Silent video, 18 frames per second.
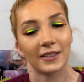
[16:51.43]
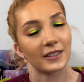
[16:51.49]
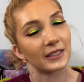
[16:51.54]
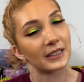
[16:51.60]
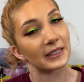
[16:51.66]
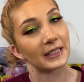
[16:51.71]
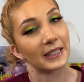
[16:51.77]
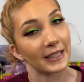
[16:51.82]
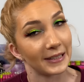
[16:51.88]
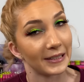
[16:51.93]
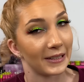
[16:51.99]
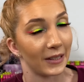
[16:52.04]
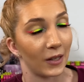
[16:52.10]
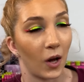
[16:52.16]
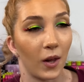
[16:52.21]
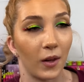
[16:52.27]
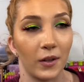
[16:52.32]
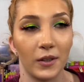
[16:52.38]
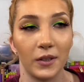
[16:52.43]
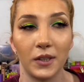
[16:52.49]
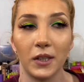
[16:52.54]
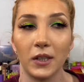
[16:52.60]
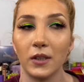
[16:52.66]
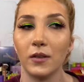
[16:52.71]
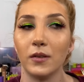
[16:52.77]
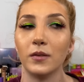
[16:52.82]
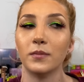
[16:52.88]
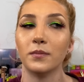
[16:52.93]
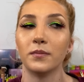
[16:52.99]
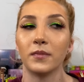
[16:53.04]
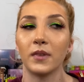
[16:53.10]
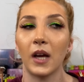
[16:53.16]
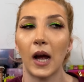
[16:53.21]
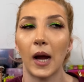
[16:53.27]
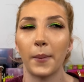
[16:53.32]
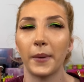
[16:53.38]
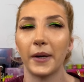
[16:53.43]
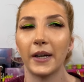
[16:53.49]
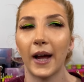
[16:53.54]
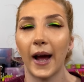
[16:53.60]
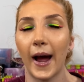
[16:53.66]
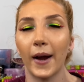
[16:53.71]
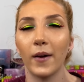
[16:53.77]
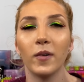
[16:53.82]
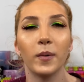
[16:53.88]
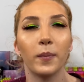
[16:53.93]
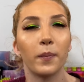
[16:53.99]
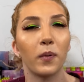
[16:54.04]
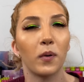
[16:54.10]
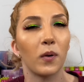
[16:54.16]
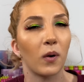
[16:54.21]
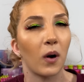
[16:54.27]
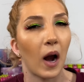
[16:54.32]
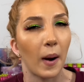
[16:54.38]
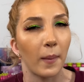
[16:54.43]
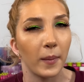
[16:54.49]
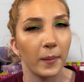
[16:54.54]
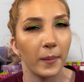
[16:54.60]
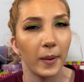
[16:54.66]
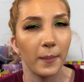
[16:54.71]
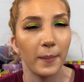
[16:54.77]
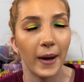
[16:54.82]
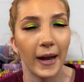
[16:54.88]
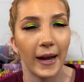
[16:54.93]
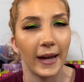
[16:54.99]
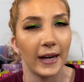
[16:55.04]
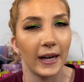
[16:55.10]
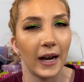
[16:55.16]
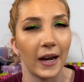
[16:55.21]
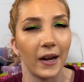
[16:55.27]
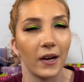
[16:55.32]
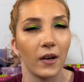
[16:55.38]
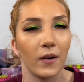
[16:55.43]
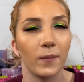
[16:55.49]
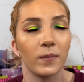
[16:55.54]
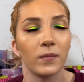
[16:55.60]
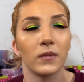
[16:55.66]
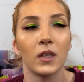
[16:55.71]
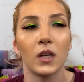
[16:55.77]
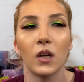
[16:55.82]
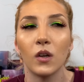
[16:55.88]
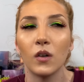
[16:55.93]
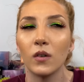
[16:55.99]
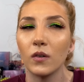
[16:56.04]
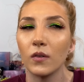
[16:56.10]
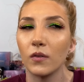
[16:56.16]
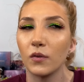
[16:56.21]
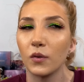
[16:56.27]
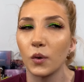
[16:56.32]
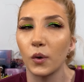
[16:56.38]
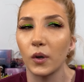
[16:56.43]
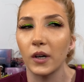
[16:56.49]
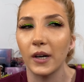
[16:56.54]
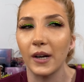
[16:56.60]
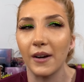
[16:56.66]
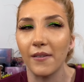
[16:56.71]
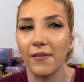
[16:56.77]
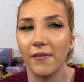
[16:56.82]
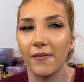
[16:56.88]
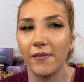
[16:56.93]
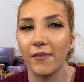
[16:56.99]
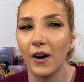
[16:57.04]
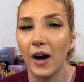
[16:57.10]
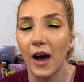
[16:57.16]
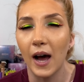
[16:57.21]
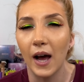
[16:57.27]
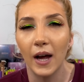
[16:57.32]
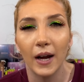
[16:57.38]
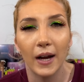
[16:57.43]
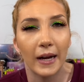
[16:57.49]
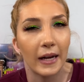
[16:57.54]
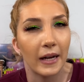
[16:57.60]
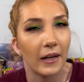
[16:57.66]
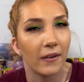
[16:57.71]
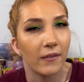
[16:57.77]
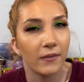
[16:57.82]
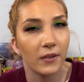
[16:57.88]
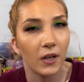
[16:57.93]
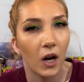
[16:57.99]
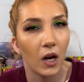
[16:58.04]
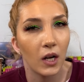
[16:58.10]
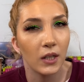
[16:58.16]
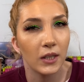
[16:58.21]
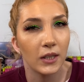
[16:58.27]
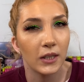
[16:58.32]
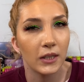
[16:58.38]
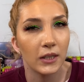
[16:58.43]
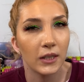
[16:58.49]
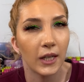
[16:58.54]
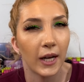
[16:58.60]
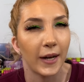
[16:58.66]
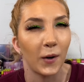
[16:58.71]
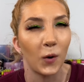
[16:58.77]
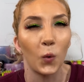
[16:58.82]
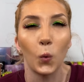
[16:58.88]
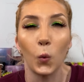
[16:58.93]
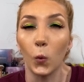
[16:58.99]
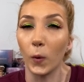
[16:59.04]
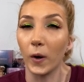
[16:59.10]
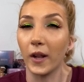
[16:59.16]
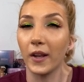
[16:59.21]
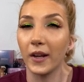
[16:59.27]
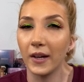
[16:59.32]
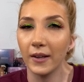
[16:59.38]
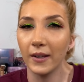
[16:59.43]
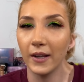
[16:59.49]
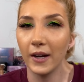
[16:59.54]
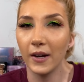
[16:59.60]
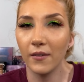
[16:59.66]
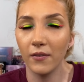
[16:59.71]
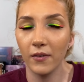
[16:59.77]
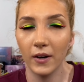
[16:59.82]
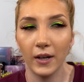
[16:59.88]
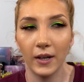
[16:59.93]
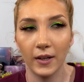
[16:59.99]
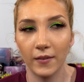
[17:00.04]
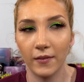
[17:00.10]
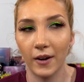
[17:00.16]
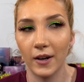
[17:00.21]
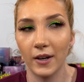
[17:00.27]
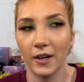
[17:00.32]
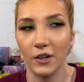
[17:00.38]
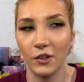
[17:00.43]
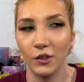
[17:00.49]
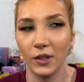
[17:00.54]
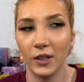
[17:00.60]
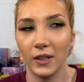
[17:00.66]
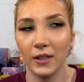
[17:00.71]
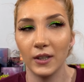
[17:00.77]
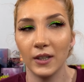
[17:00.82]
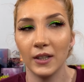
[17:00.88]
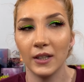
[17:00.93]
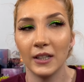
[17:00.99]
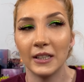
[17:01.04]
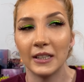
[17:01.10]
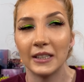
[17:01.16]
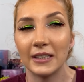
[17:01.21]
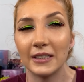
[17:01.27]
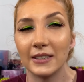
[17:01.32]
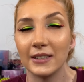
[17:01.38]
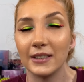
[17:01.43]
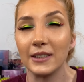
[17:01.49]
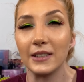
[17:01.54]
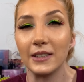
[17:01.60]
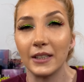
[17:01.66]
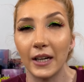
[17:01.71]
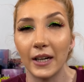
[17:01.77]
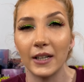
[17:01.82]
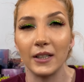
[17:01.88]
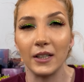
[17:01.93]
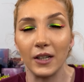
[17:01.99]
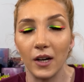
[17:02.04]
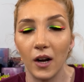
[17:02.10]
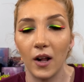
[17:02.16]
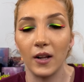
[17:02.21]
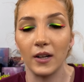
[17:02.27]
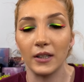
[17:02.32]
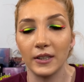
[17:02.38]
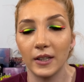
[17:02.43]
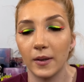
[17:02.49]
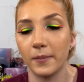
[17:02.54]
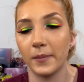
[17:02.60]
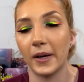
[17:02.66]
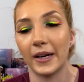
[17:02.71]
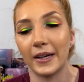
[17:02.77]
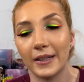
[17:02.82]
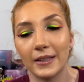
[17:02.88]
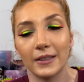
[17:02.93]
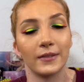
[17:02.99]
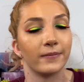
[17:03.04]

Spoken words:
$60 though. I mean, I would probably pay like $45 like willingly for this foundation. $60, I'm like,